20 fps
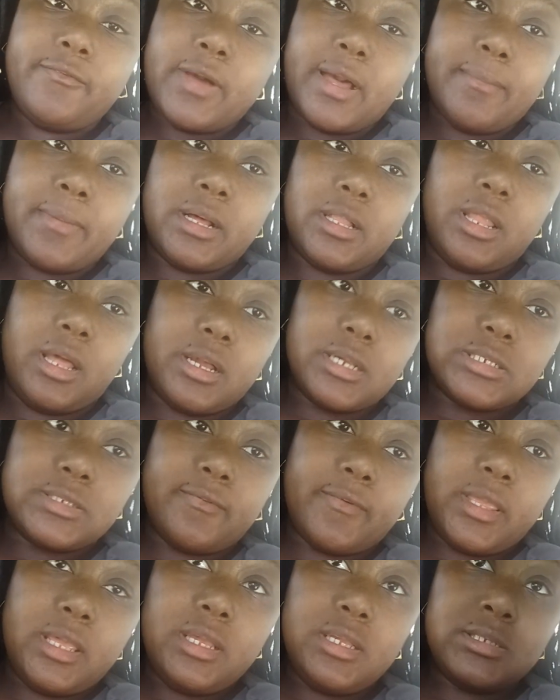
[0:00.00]
My clock is
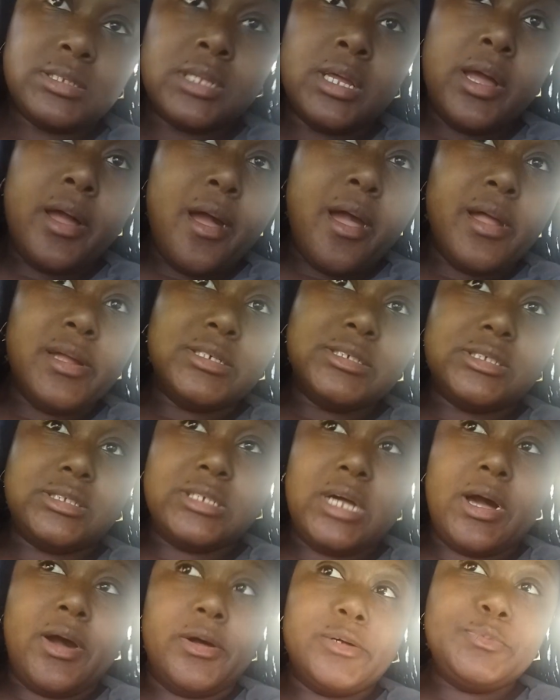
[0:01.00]
fast,
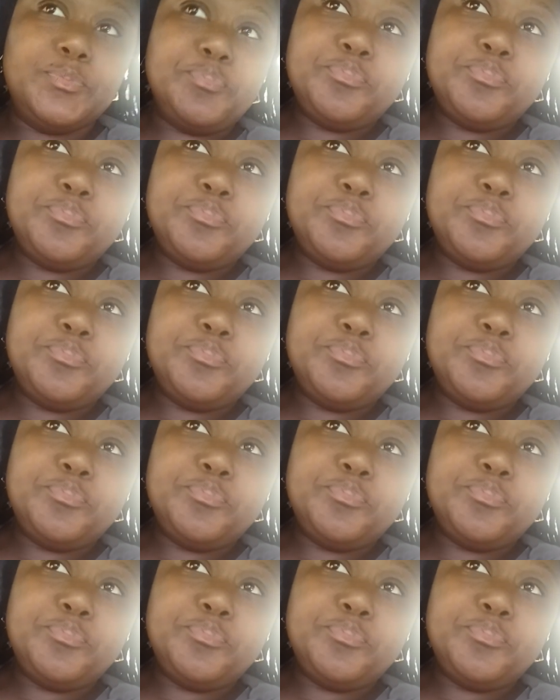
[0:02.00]
so